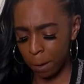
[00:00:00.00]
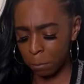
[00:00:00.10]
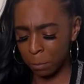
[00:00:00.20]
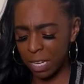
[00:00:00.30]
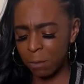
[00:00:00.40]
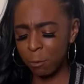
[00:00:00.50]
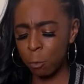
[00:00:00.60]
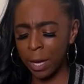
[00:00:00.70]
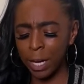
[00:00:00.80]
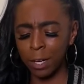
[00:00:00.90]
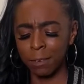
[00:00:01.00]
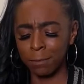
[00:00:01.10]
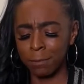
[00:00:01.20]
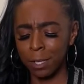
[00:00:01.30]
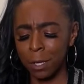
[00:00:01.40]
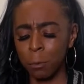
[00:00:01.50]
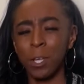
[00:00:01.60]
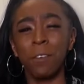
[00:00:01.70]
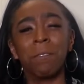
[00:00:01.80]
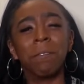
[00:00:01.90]
Become aware of what
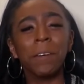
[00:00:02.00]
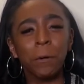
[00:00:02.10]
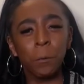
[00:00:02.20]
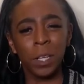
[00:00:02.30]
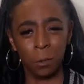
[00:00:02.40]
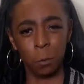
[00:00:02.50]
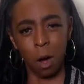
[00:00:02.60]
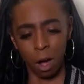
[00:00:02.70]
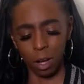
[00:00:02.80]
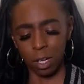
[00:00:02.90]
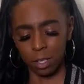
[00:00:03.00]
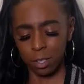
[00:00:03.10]
you feel when you walk